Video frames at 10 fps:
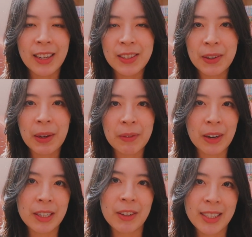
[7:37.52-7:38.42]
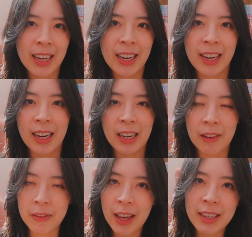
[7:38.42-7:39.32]
So if you're interested in any
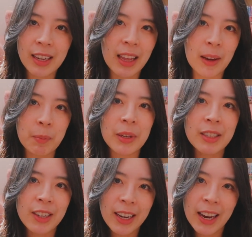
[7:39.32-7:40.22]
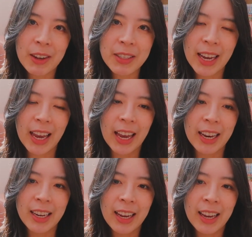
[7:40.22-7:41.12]
of that, then please check it out.
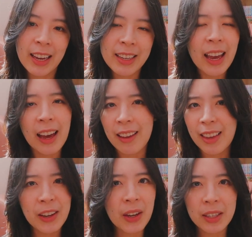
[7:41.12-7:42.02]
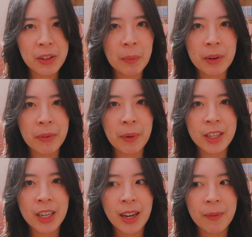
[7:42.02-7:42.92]
And yeah, thank you guys so much for
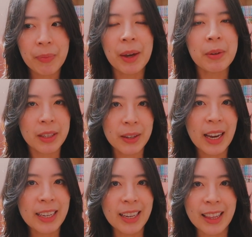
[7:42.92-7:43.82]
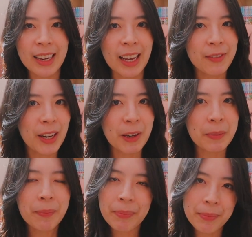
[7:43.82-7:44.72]
watching. I will see you guys in the next video.
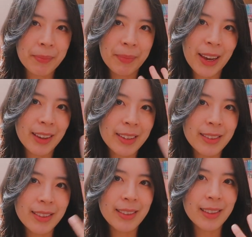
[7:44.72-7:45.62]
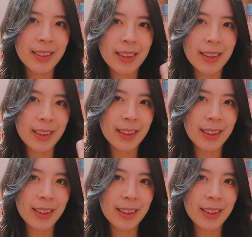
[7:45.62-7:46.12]
Bye!